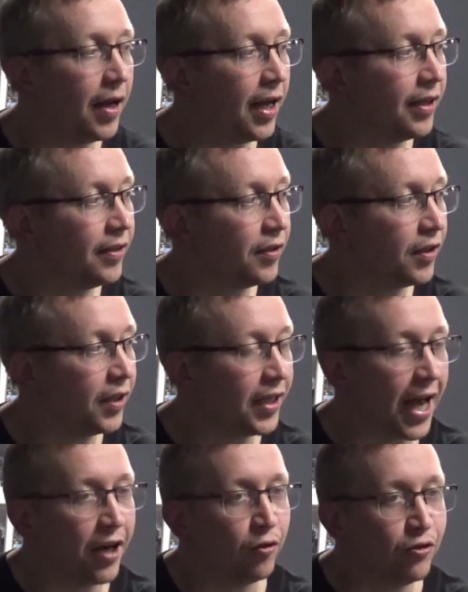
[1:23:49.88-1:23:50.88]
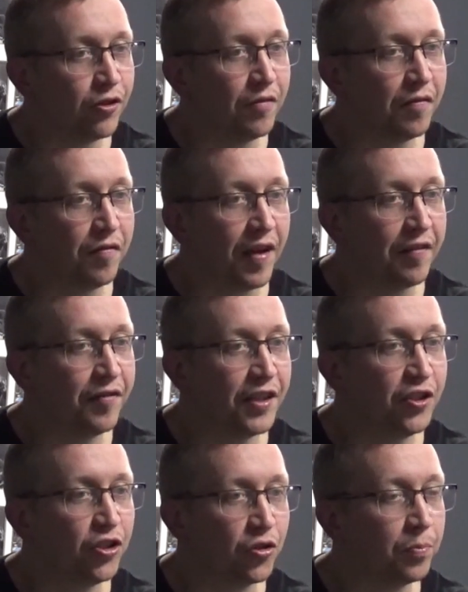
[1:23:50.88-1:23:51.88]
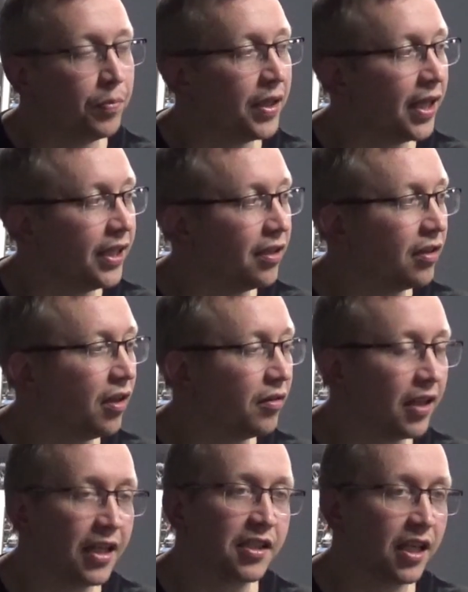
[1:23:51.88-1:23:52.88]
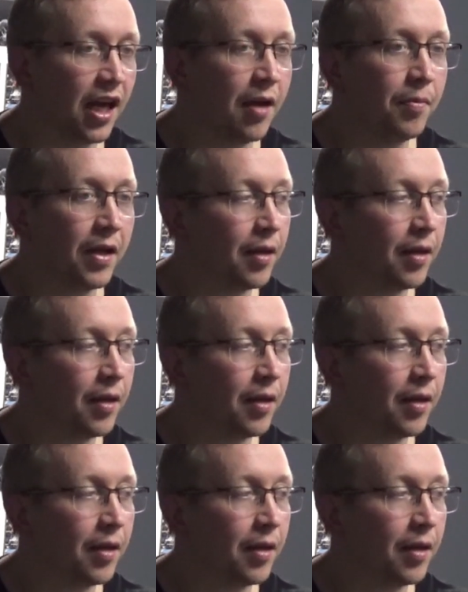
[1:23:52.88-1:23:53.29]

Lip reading: and getting 150 should be like, oh, that's crap.